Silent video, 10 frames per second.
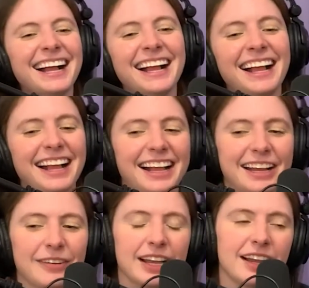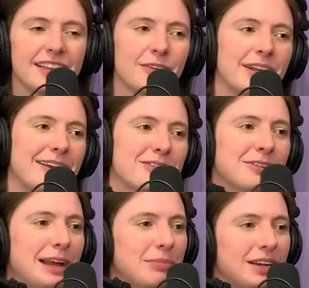Anyway, I think we have to
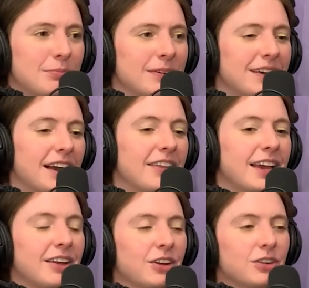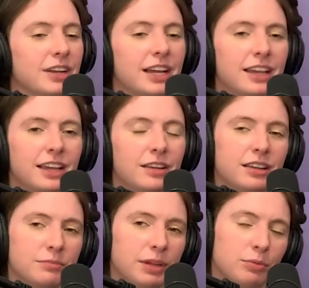wrap up. On that note, I
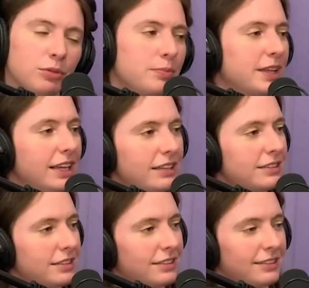hate people with plants.